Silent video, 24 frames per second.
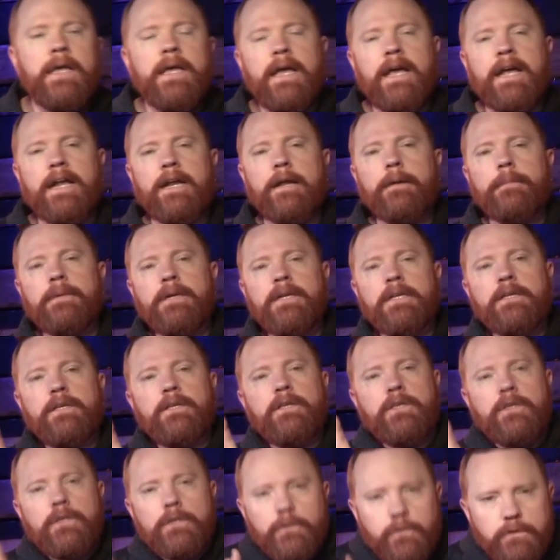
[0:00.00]
and I'm going to
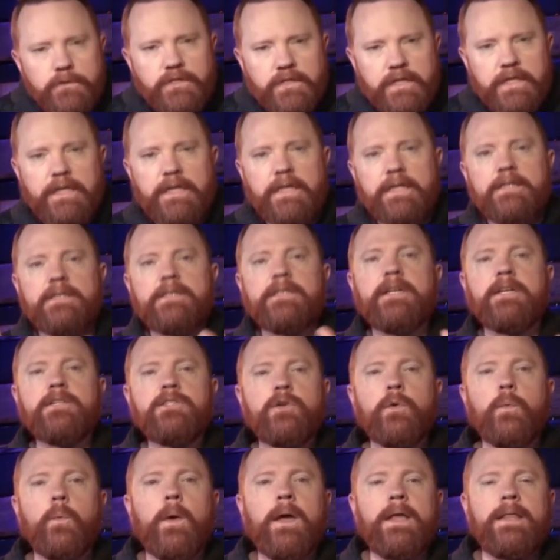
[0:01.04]
use it in
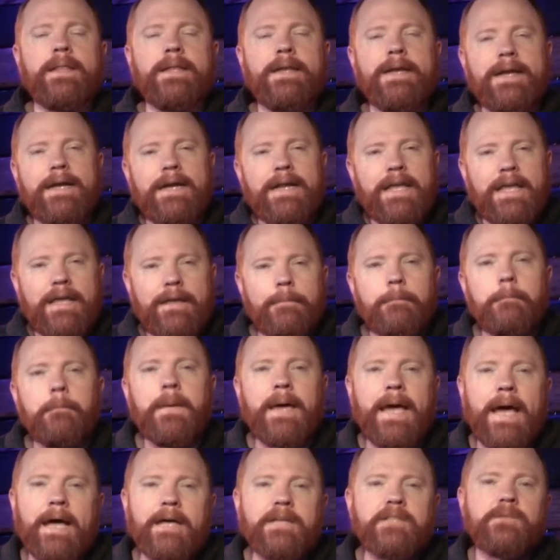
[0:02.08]
such a way that it
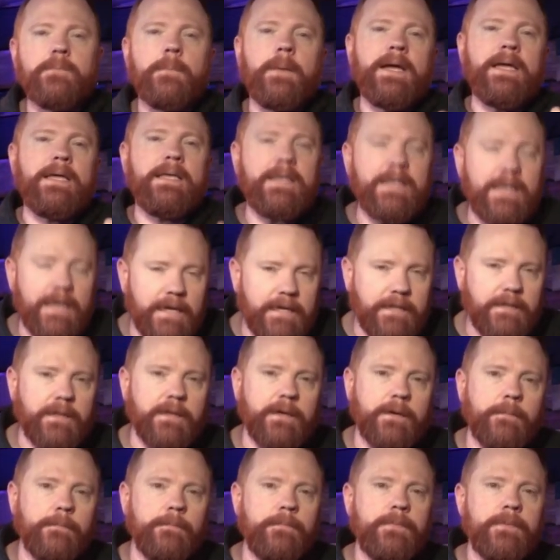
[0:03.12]
impacts my
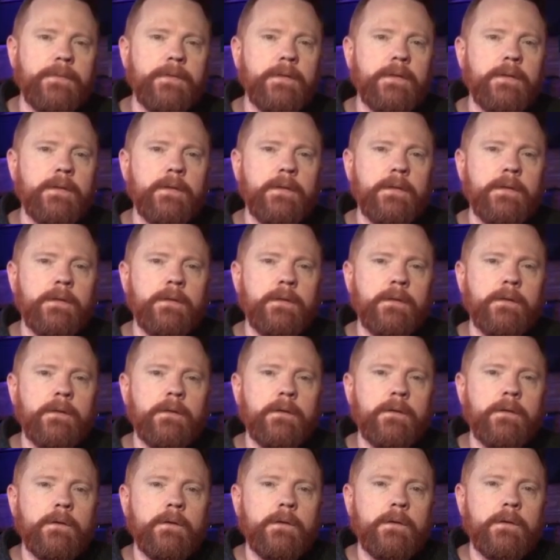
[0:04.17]
kingdom,
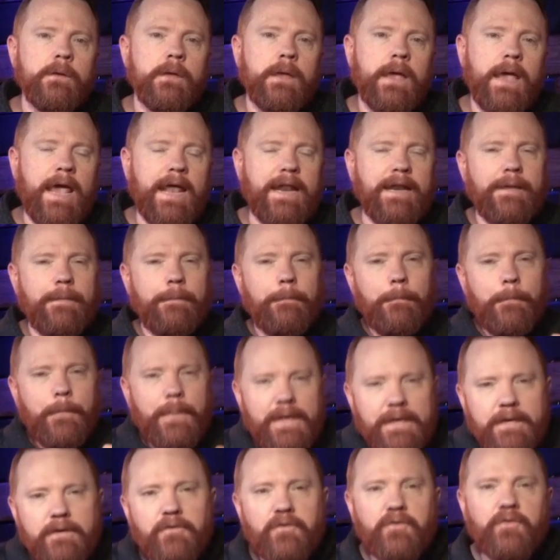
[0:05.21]
and it
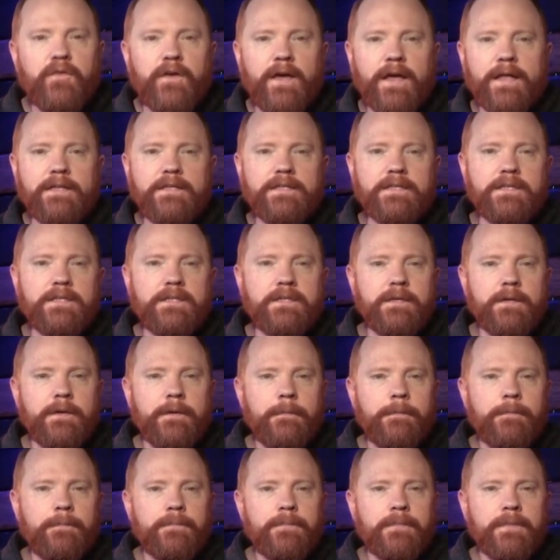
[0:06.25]
benefits
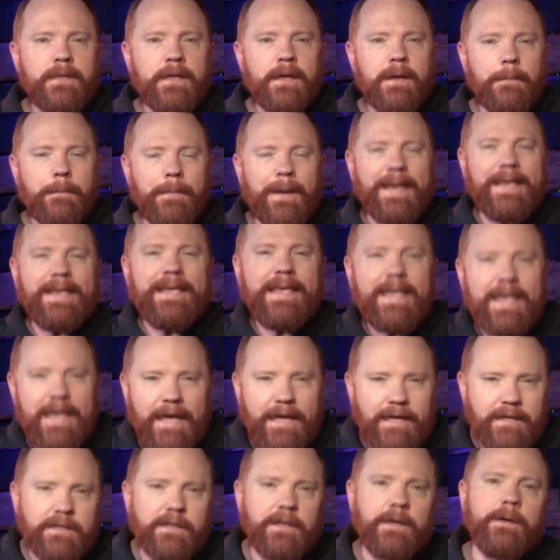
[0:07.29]
my
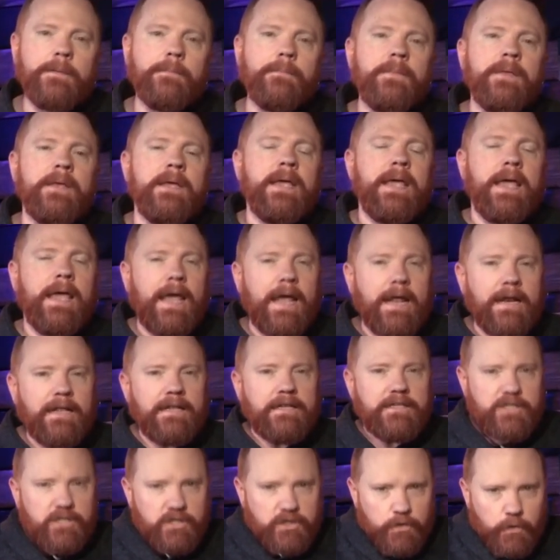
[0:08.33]
kingdom, and
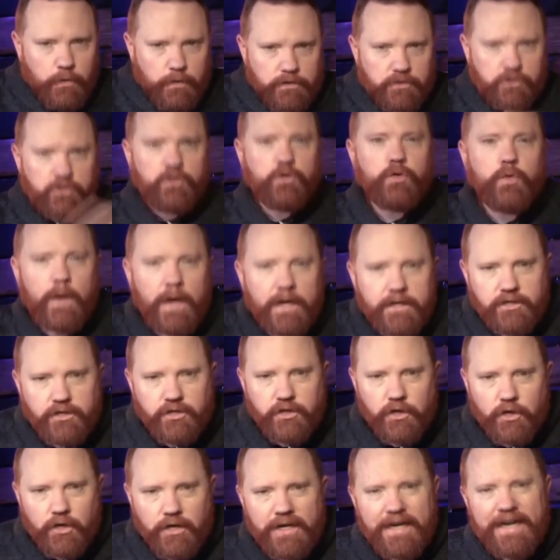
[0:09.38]
it stores
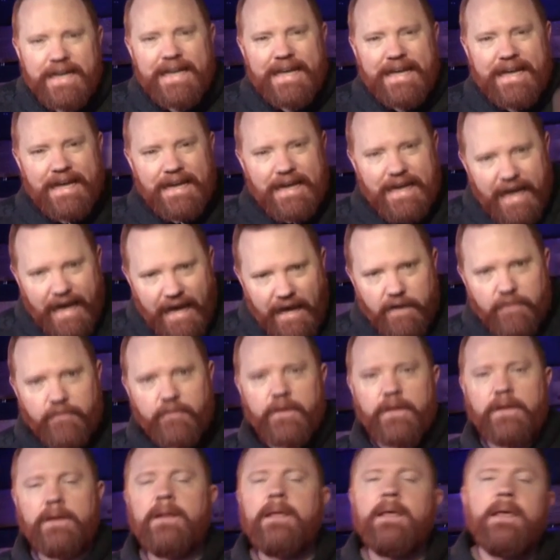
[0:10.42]
treasure in
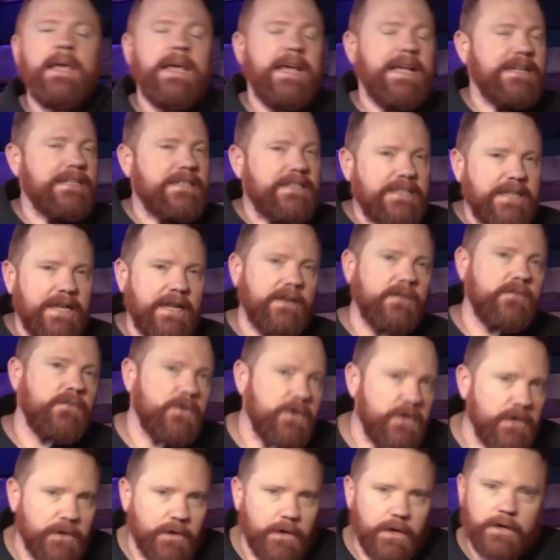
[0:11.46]
heaven instead of
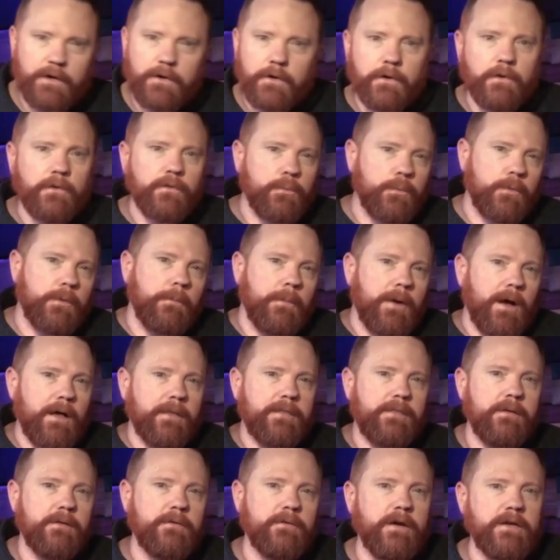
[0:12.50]
here on earth where
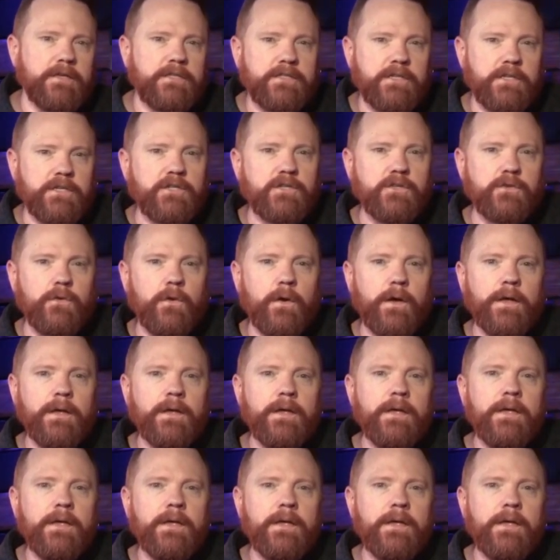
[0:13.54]
moth and rust destroy.